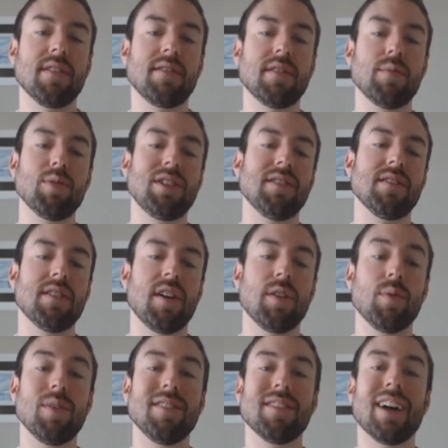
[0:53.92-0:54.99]
system, which is
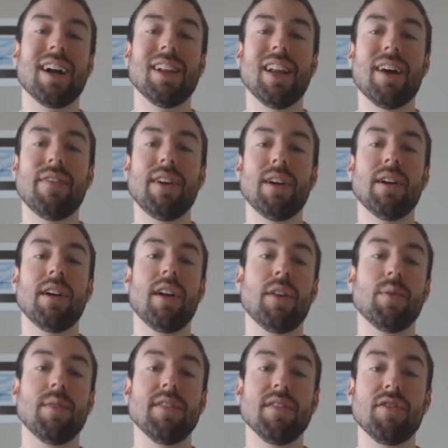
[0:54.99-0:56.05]
another reason I love it.
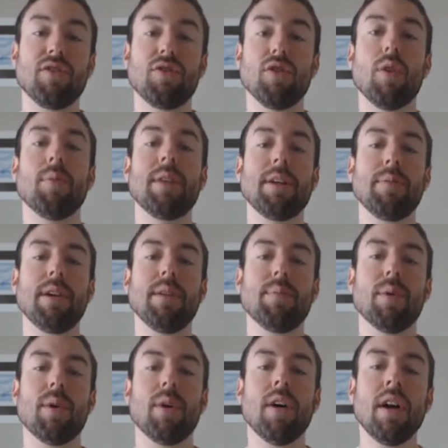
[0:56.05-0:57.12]
Another reason so many
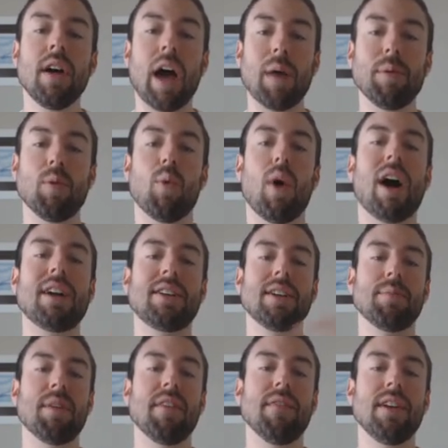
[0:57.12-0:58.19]
people have been
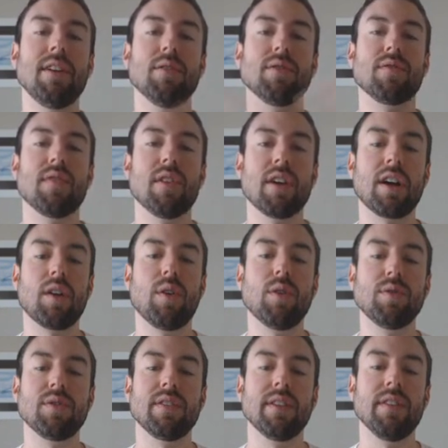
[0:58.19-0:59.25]
watching my videos very
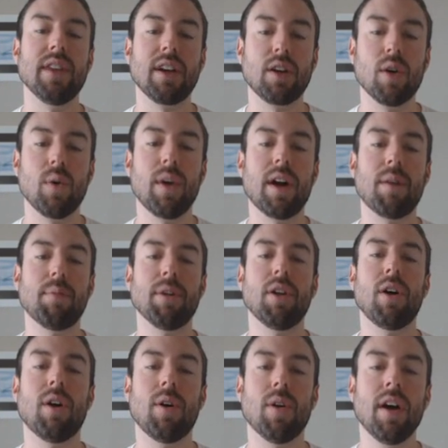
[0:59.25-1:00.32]
closely. They go down
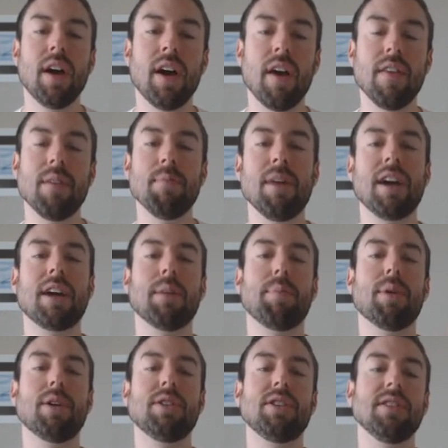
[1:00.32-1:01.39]
below and they make a
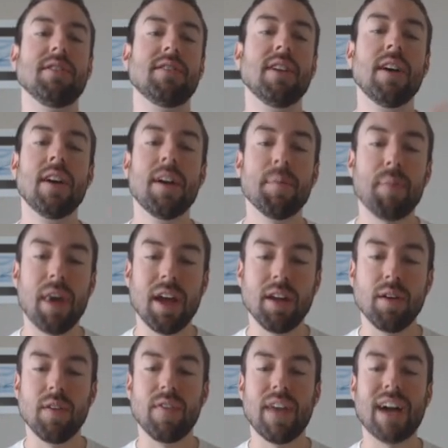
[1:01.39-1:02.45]
purchase.
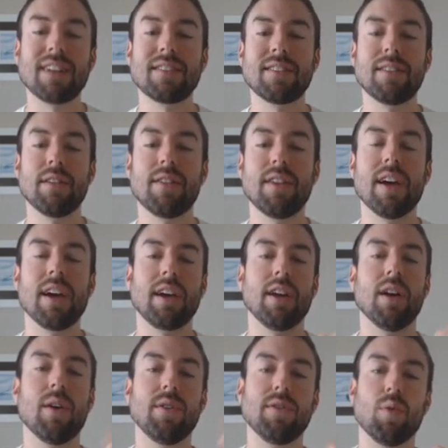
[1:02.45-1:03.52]
And that's the thing,
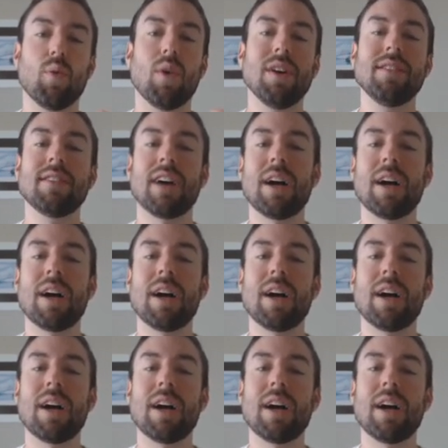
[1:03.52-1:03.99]
you know, it's a one